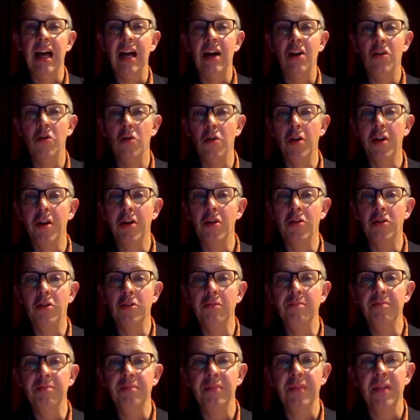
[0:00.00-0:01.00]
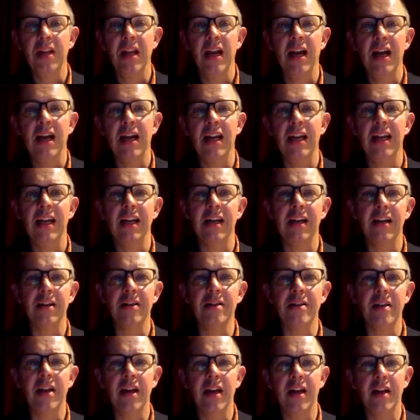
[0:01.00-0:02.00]
All in all, like I
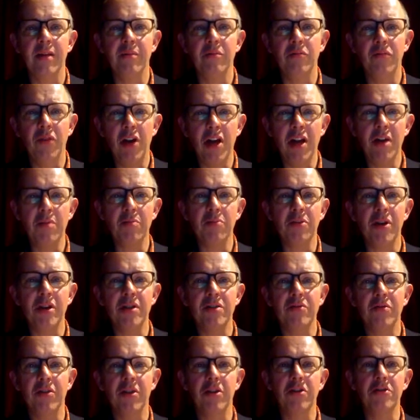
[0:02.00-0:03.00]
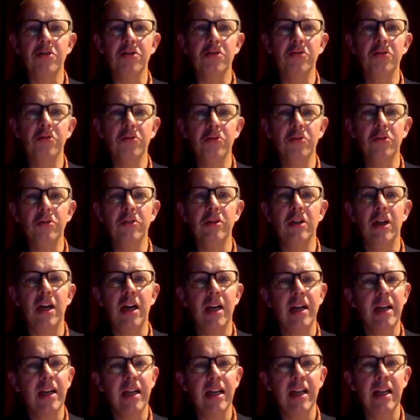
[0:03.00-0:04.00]
said, I'm really impressed with the school. I
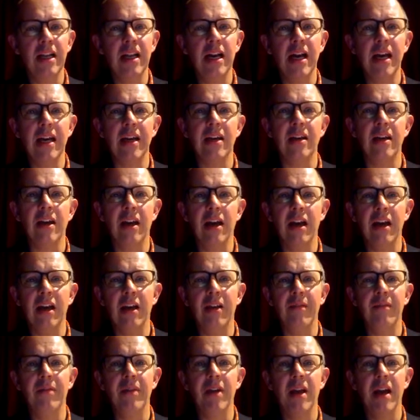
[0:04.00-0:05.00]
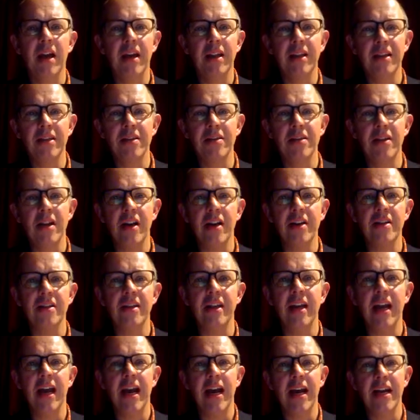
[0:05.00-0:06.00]
like the size it
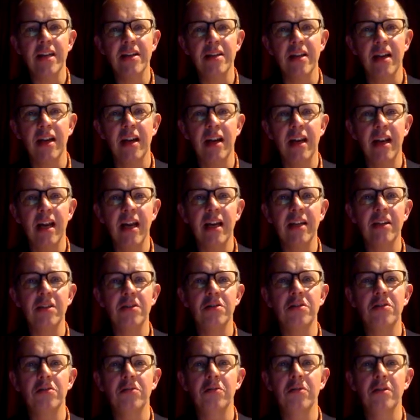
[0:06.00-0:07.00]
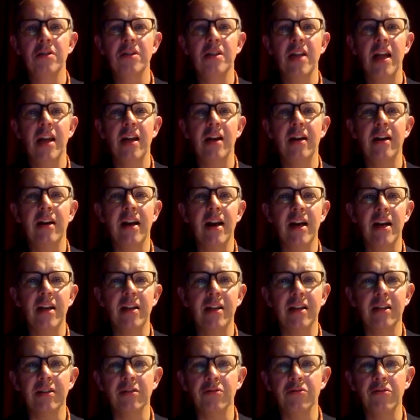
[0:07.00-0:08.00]
has. I like the students that are there,
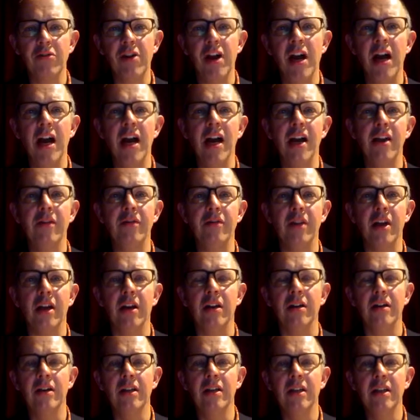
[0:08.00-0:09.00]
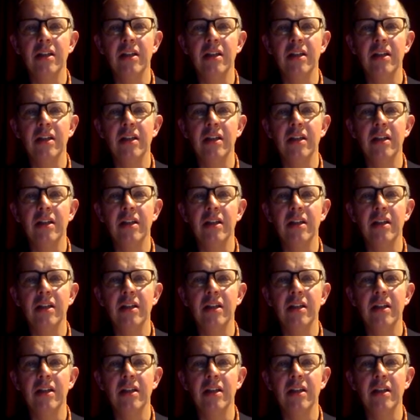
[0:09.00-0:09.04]
their drive, their